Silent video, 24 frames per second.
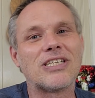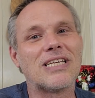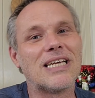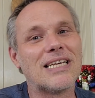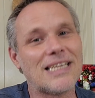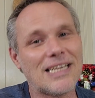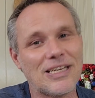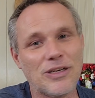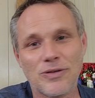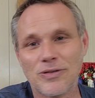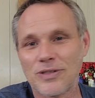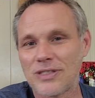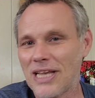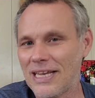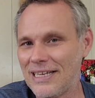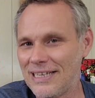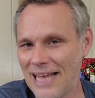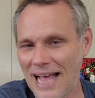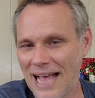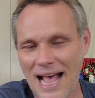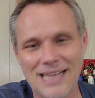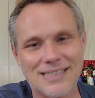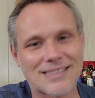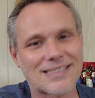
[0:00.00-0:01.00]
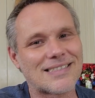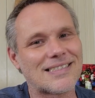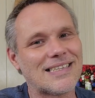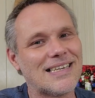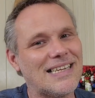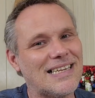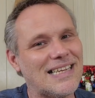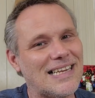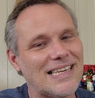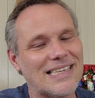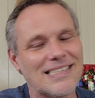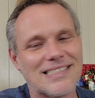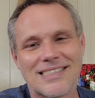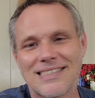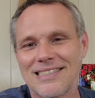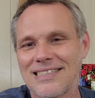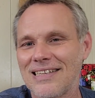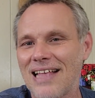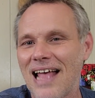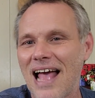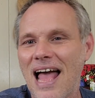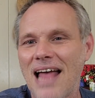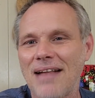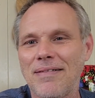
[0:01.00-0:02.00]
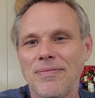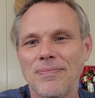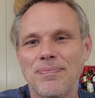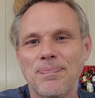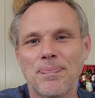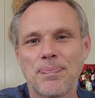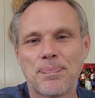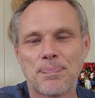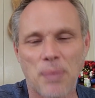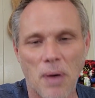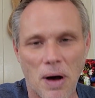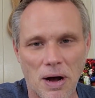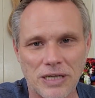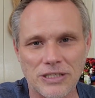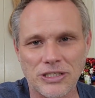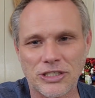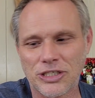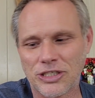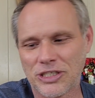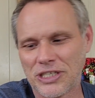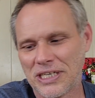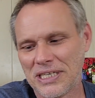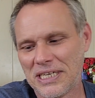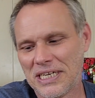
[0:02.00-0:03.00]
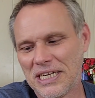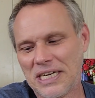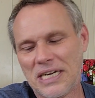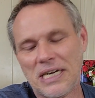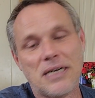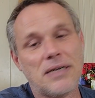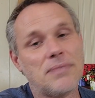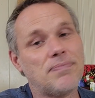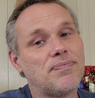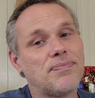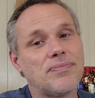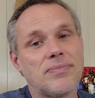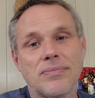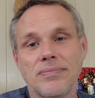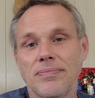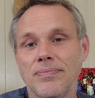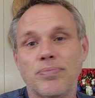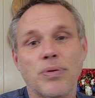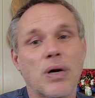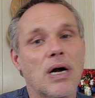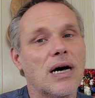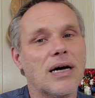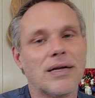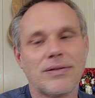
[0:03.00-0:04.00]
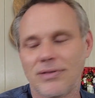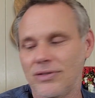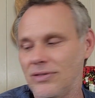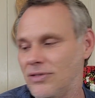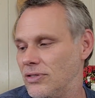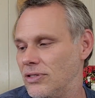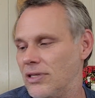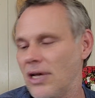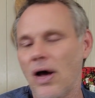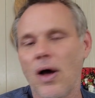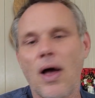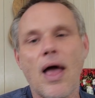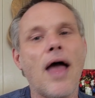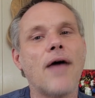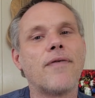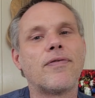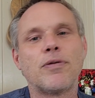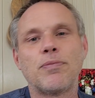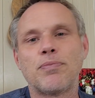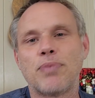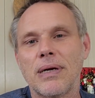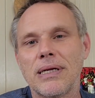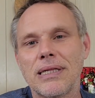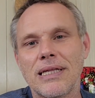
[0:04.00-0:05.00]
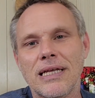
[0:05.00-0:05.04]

You, you, yes, it is. That punched. Bruh, ever bring